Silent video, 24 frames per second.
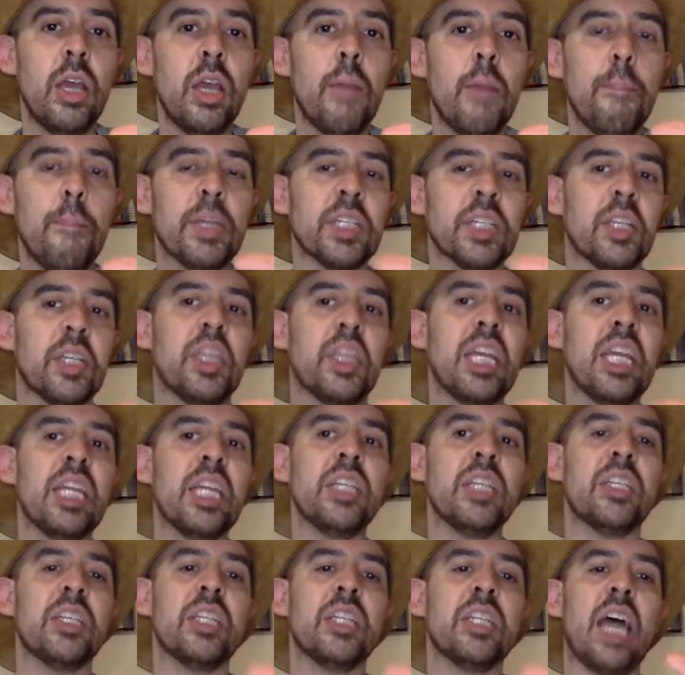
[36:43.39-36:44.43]
Because the thing
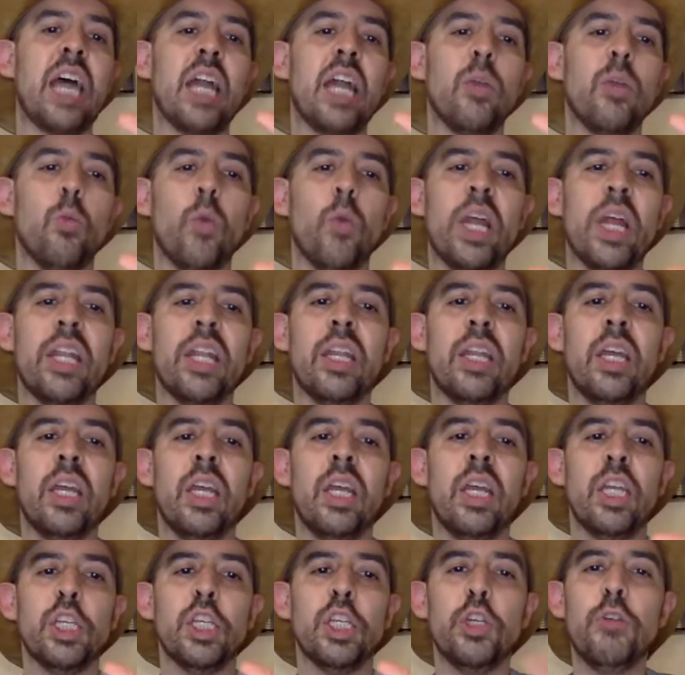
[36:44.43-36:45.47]
is that when
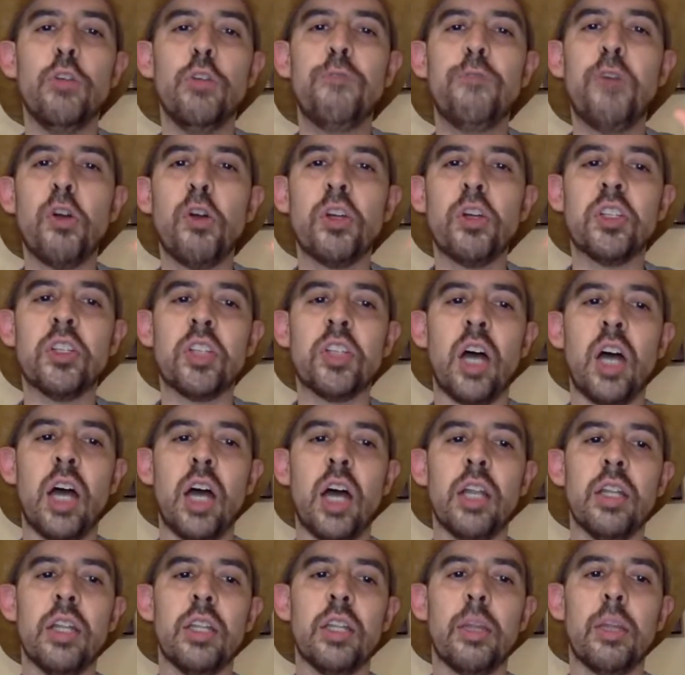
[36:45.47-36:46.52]
you focus
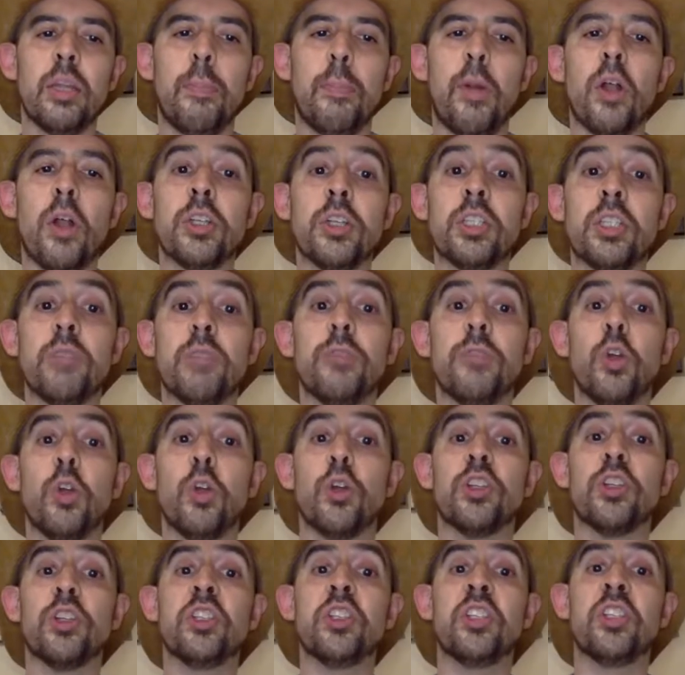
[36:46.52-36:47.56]
on the parts of
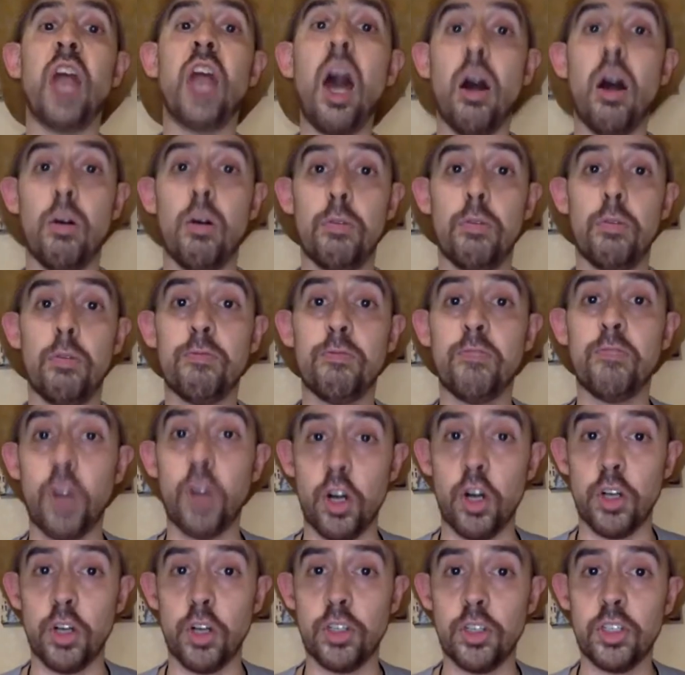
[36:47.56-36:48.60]
yourself
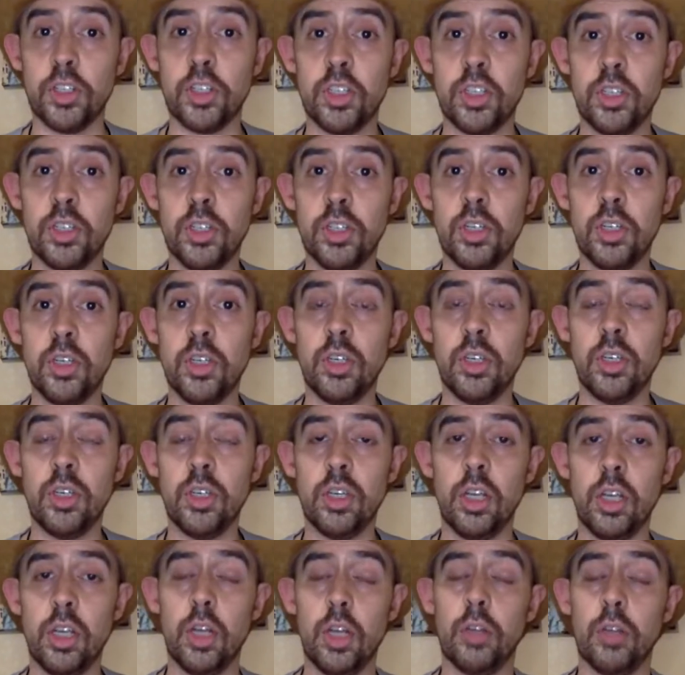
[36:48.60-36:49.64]
first,
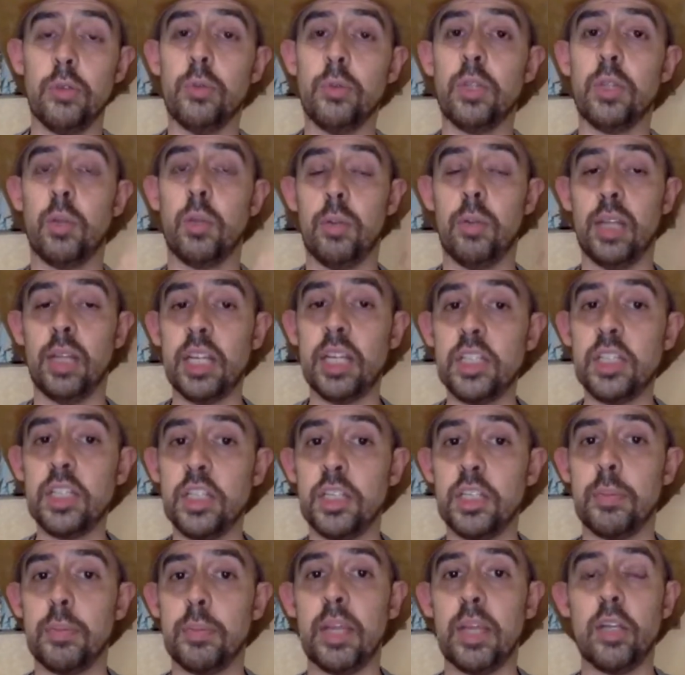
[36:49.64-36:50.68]
the
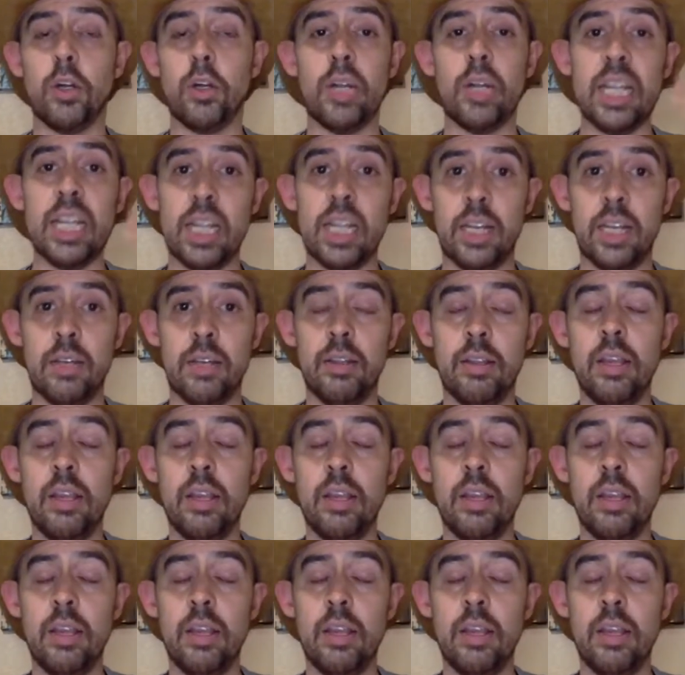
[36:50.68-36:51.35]
relationship that you're in,